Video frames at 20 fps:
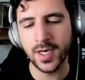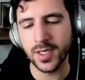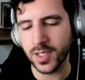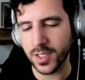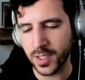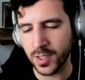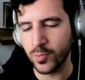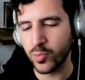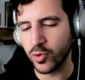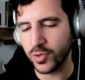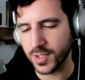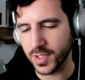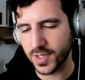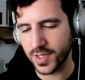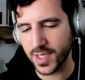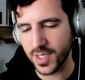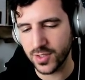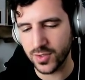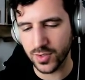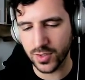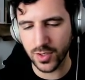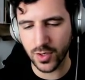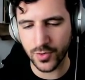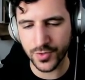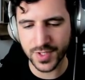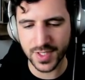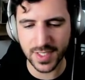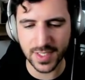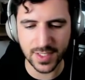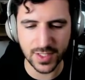Another important thing to
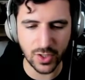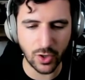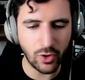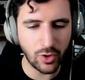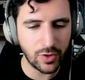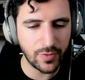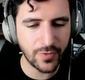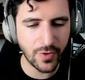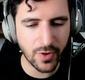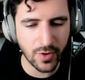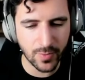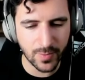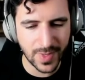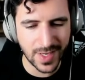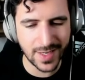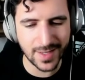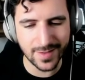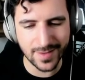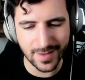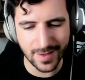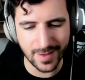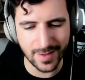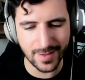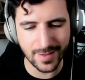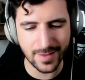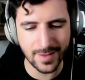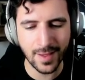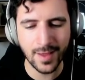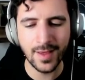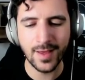note is all your
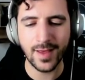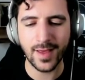abilities,